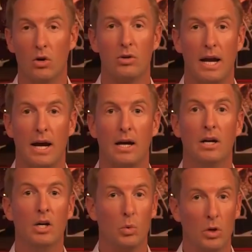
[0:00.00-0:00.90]
And oh
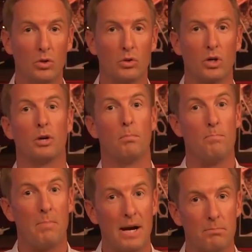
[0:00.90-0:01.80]
yeah, Will Grier
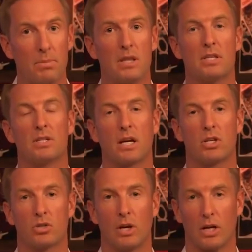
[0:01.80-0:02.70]
might be the
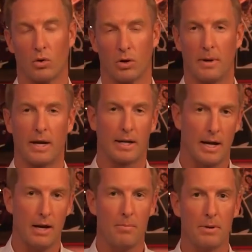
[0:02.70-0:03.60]
second straight quarterback
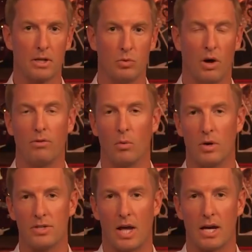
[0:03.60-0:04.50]
out of the Big 12 that
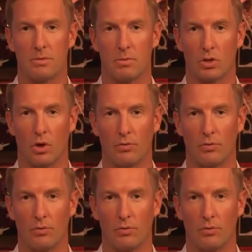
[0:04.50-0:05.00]
wins the Heisman